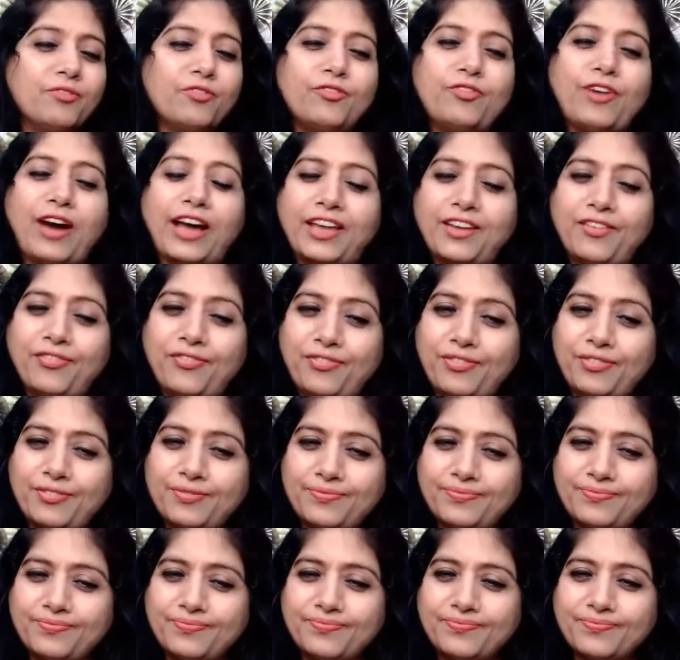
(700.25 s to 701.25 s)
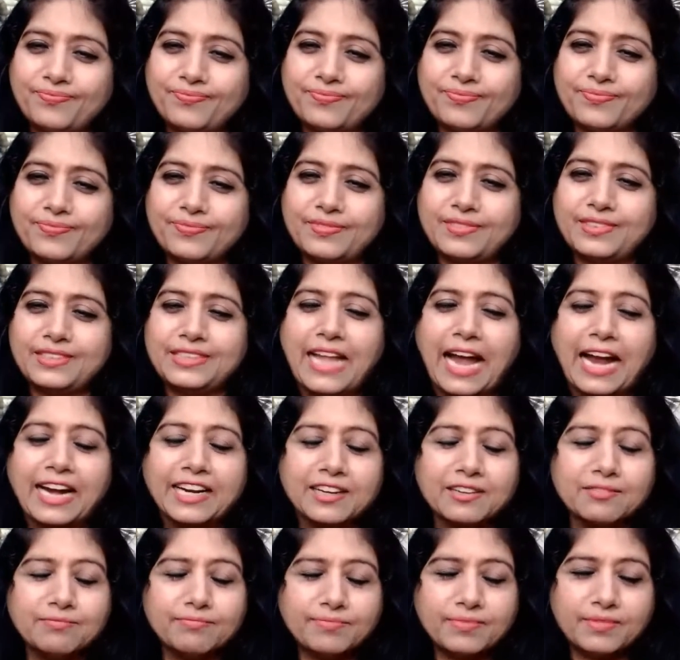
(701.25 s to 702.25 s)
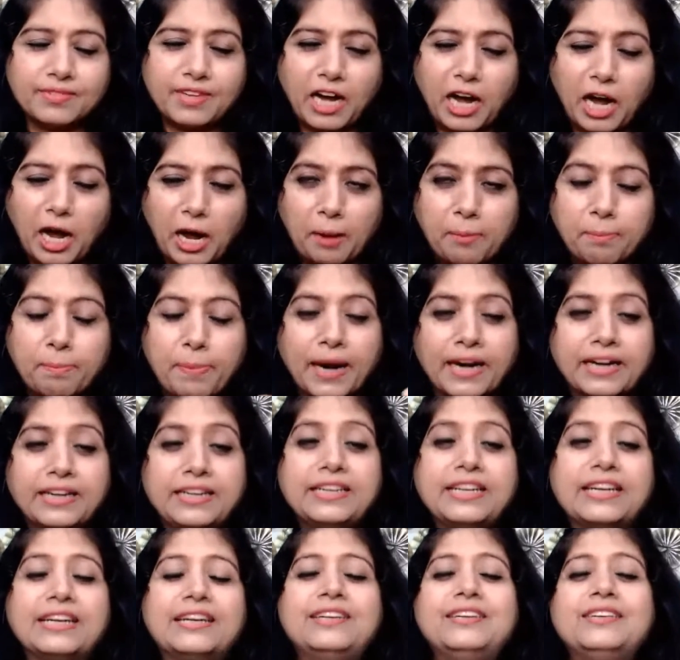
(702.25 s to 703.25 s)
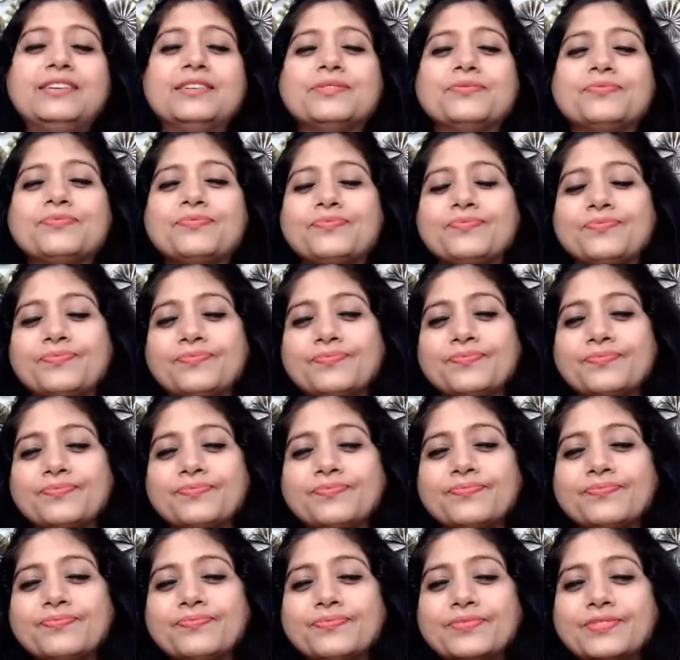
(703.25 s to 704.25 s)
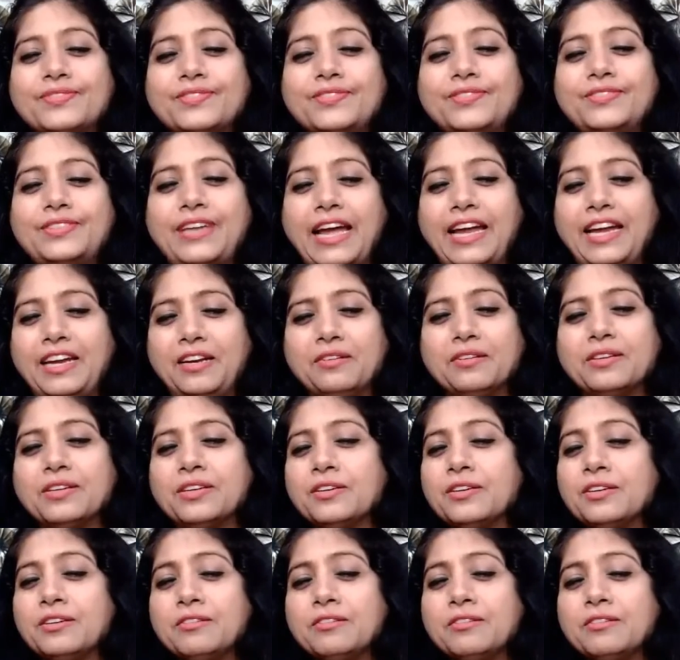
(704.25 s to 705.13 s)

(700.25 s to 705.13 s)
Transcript: wife, that abundant, right?